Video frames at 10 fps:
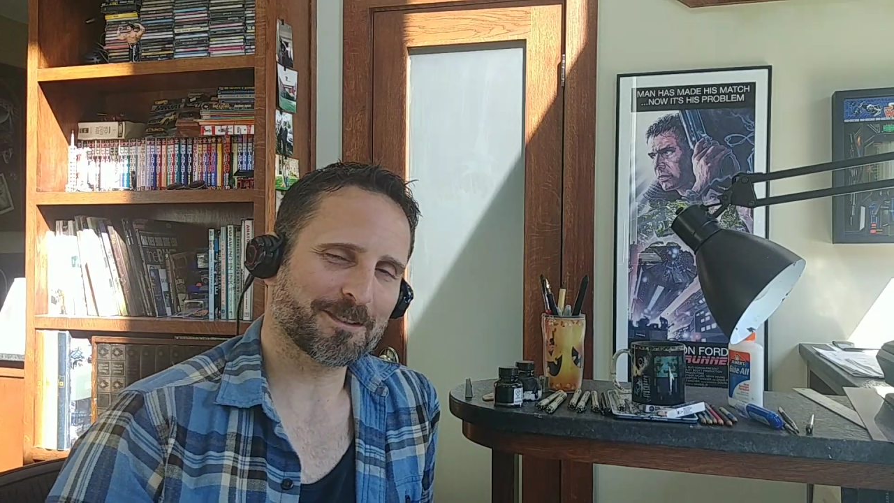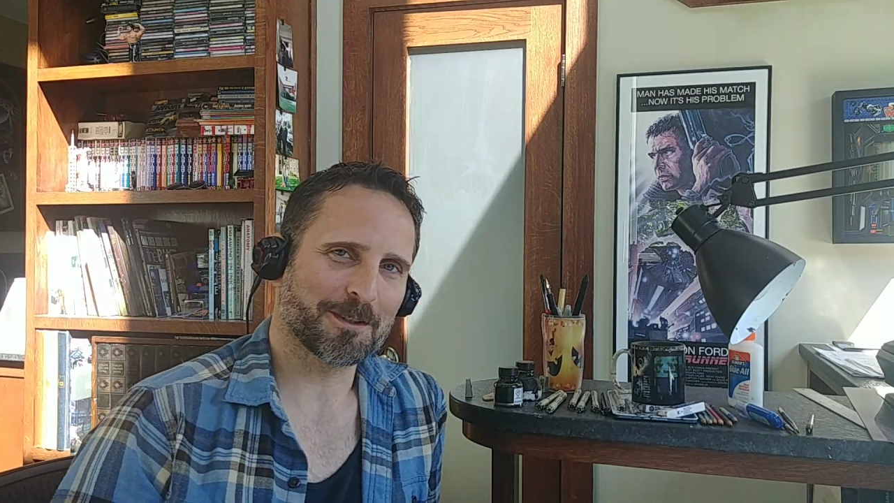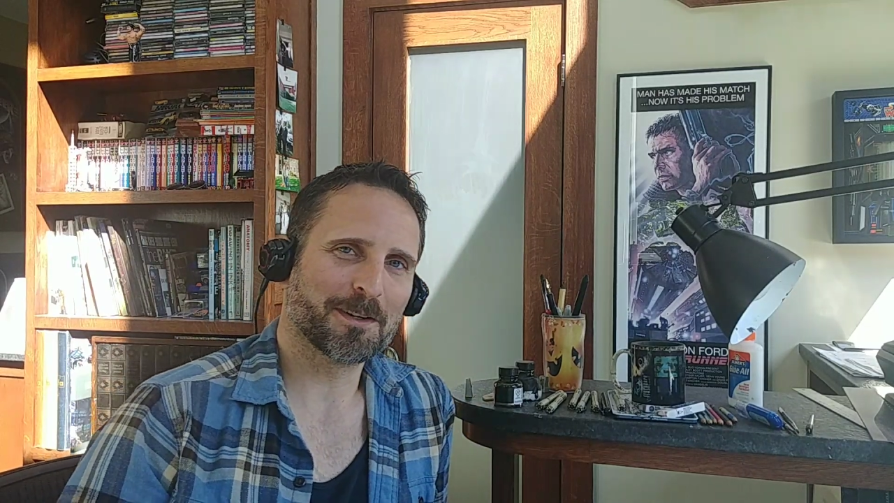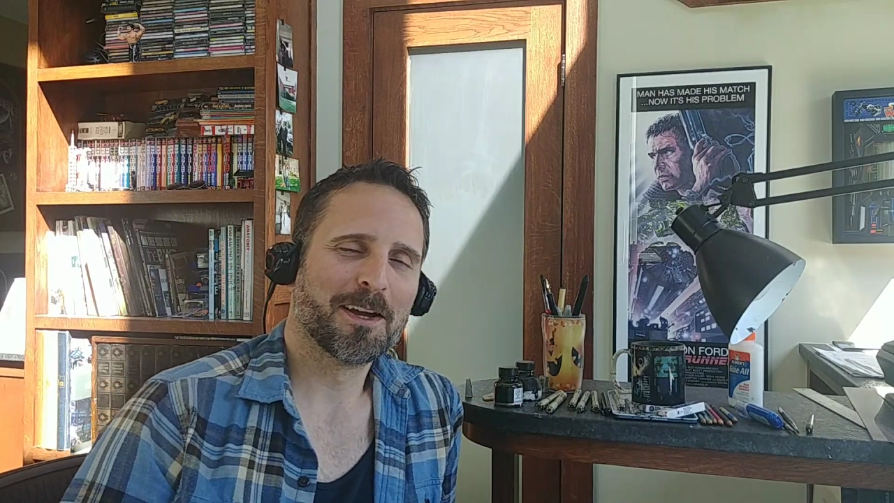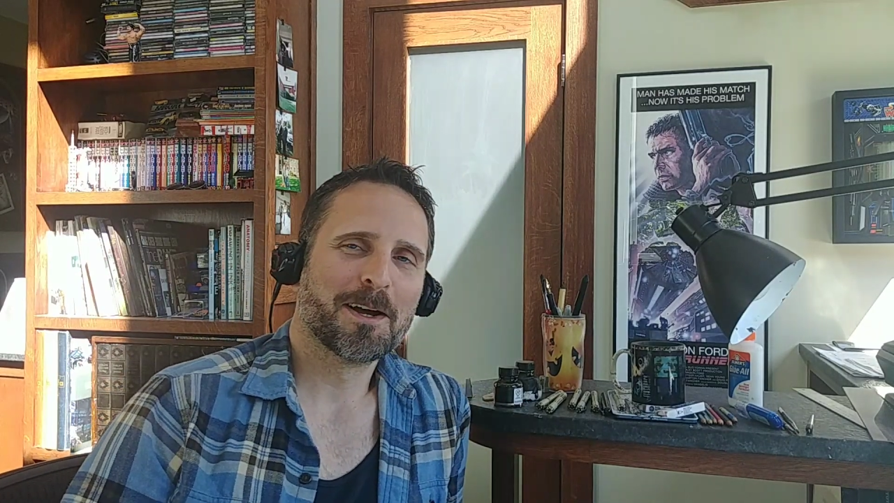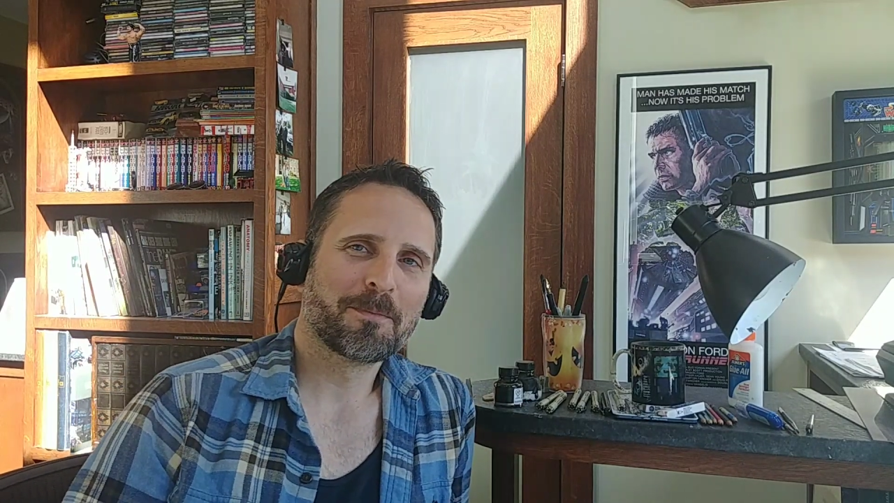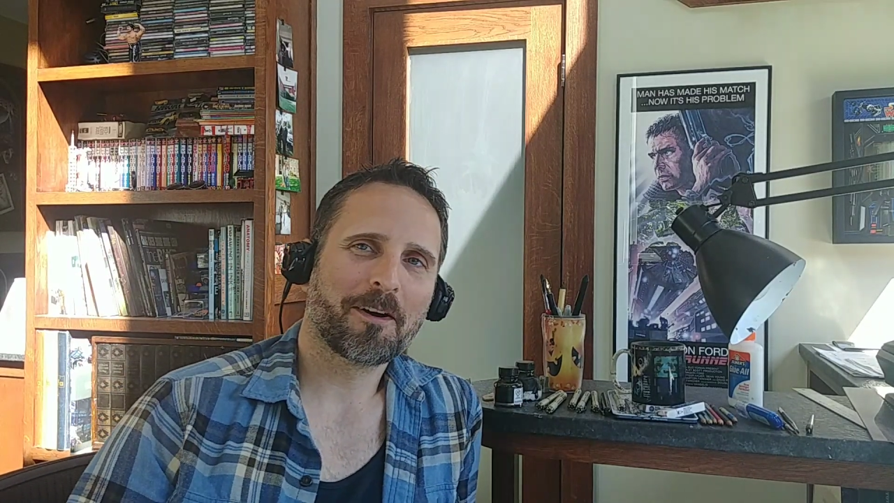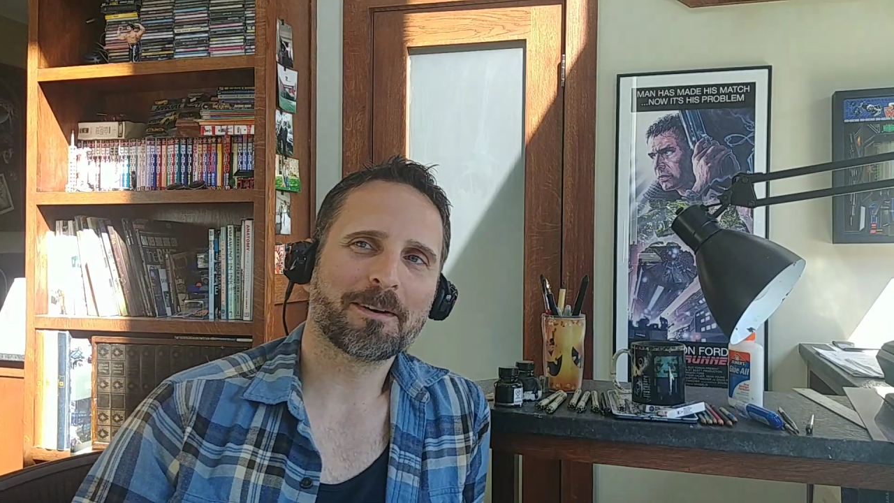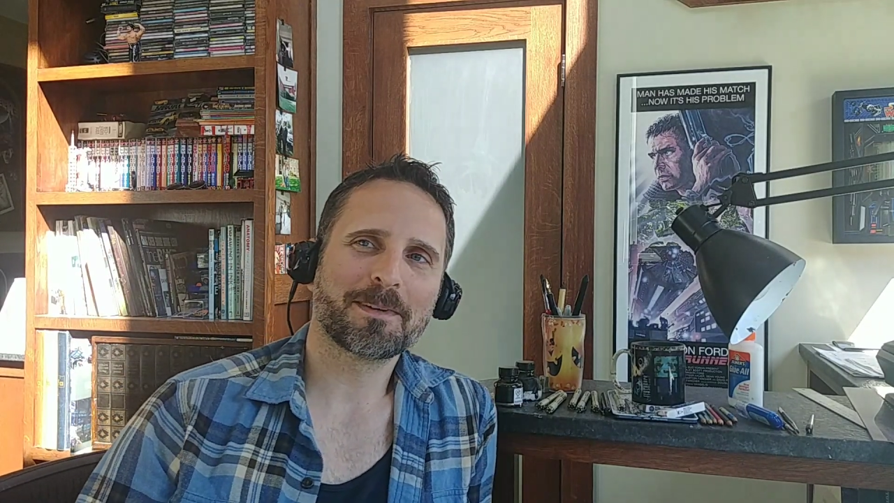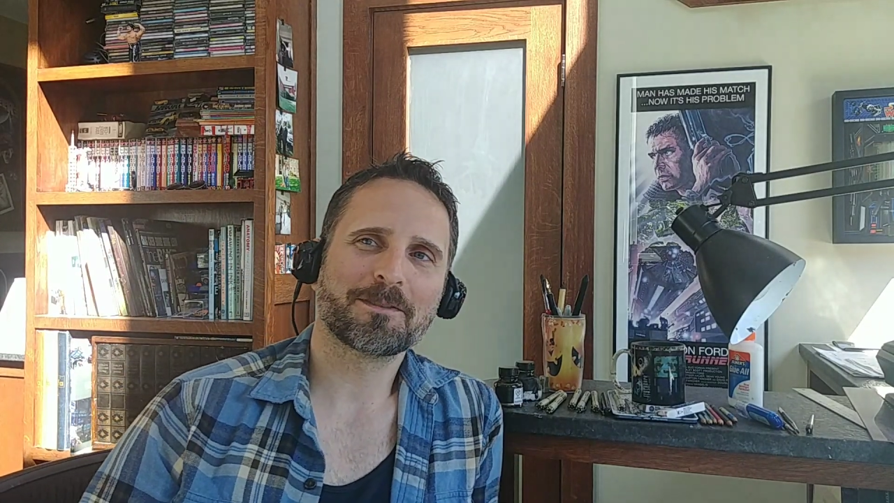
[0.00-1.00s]
So
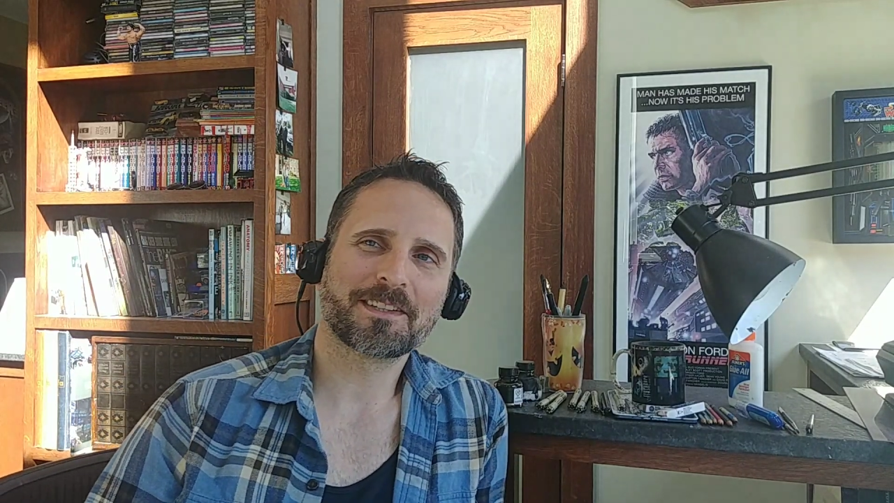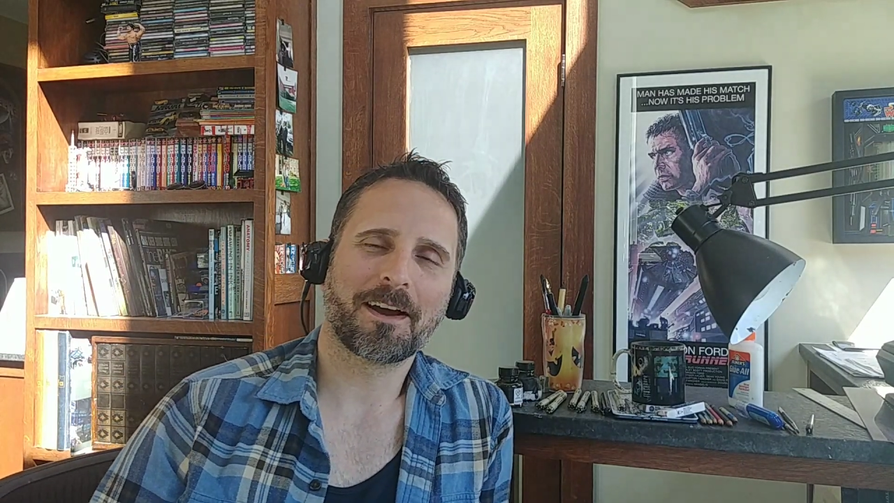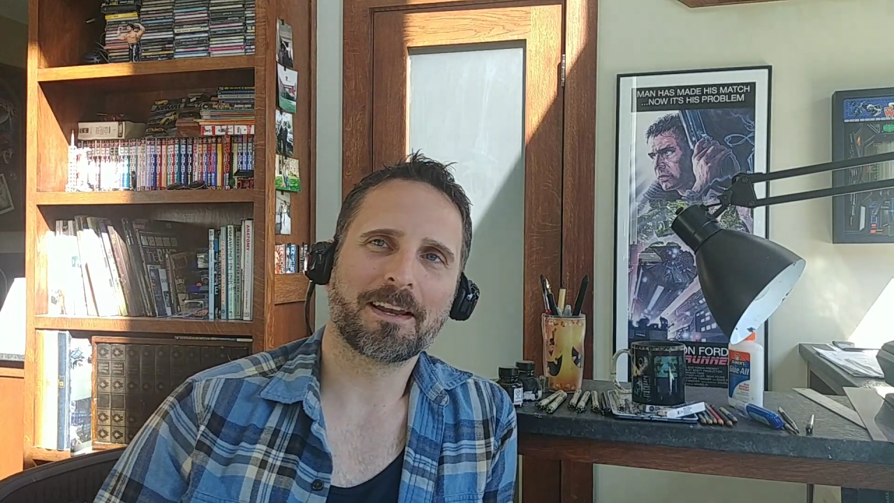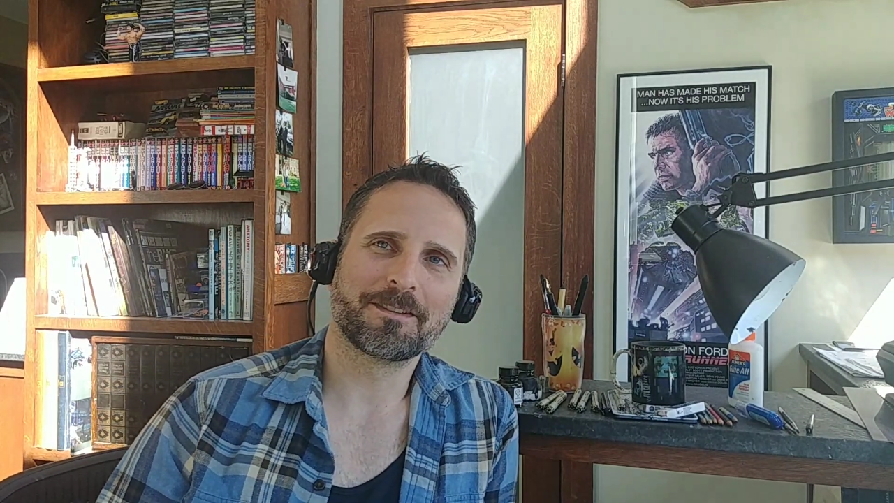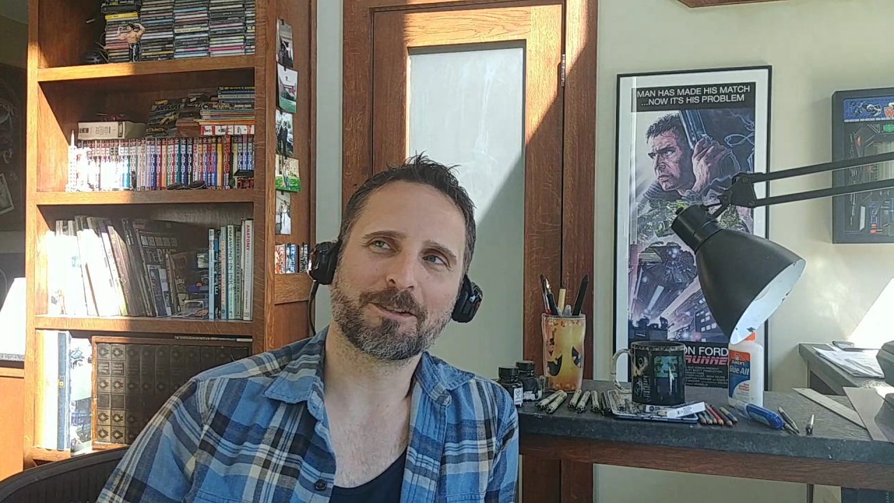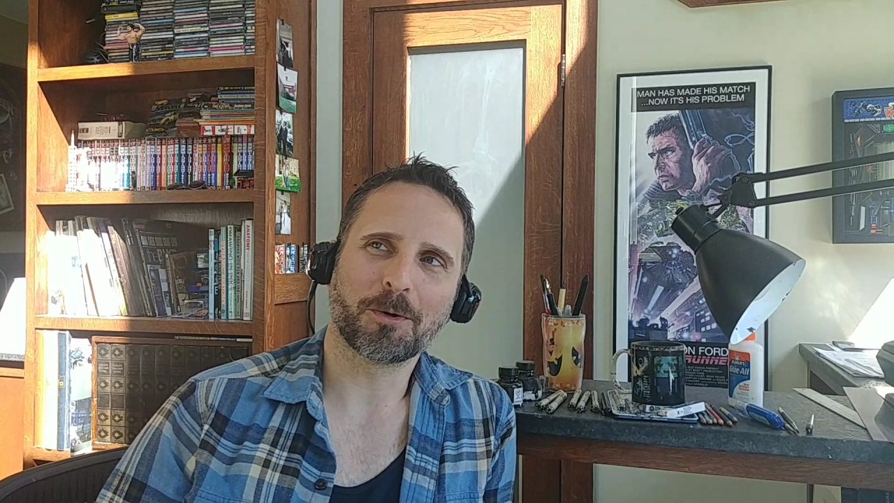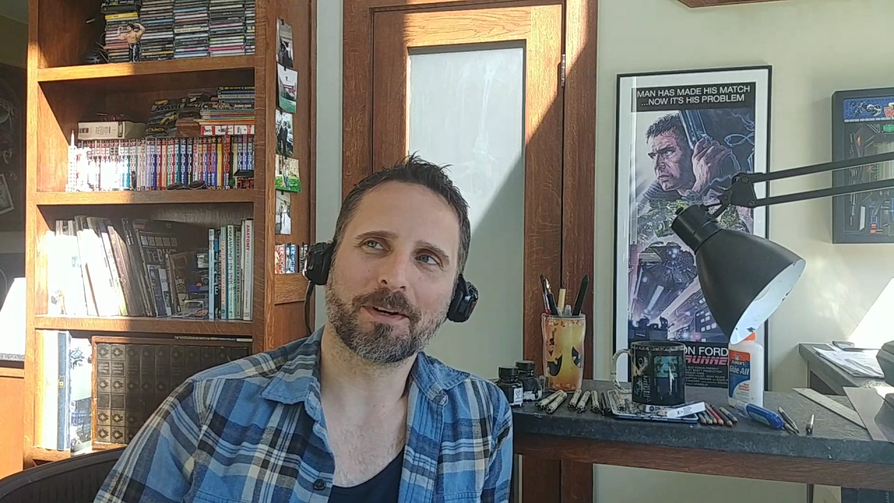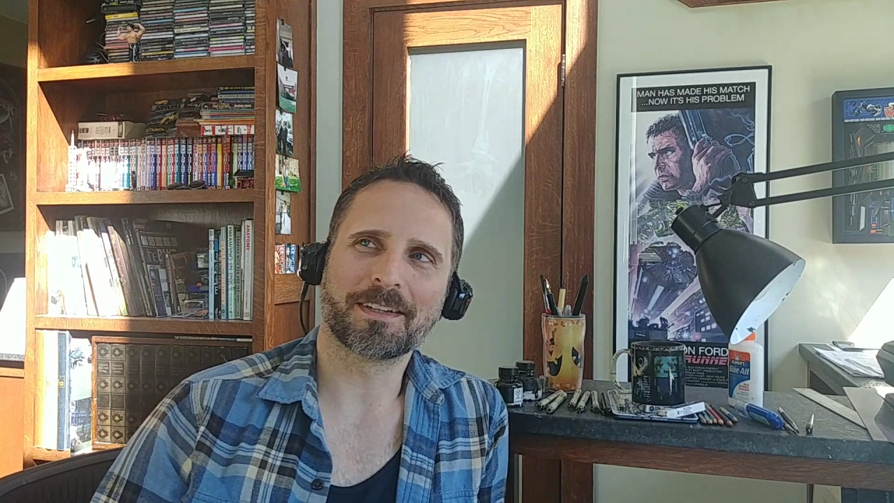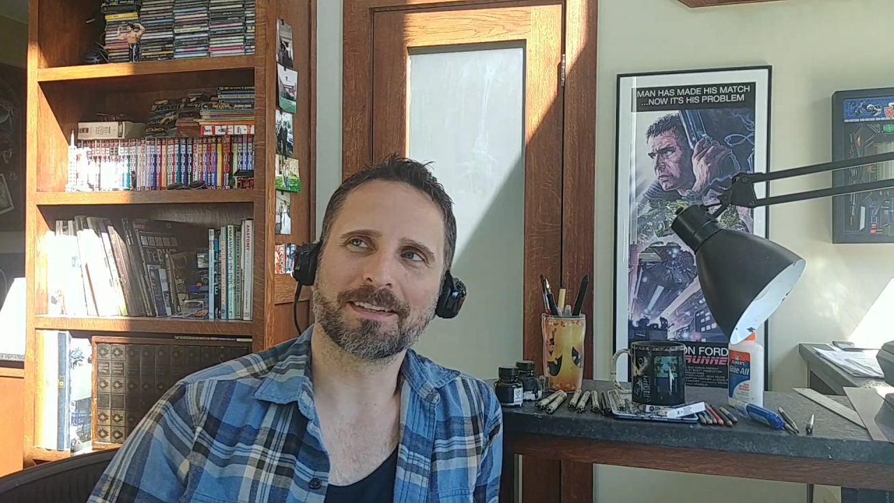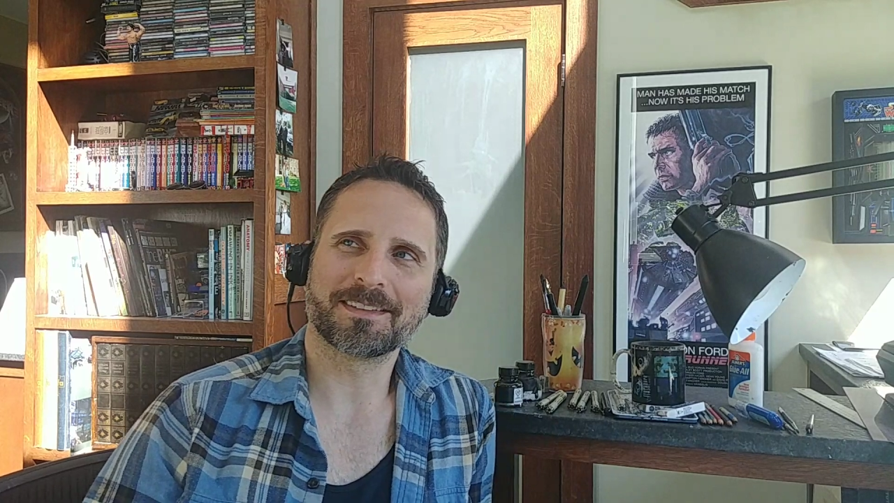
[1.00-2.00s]
part of me was kind of
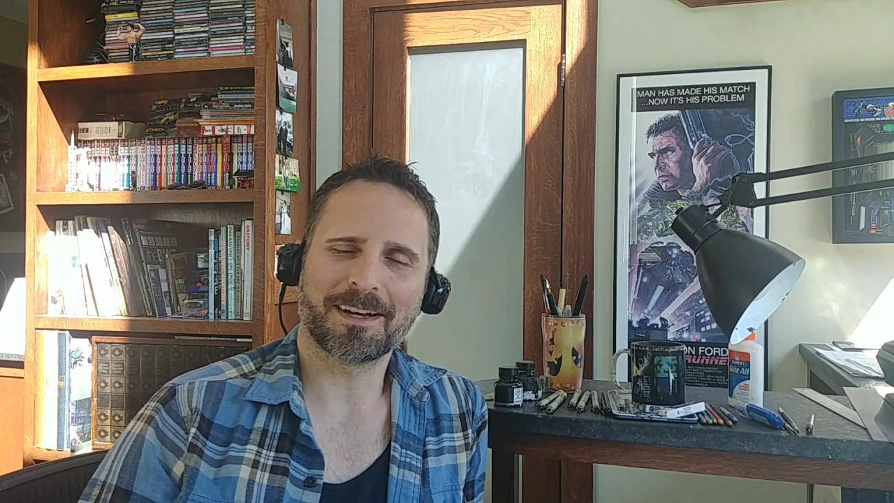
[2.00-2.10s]
enjoying it.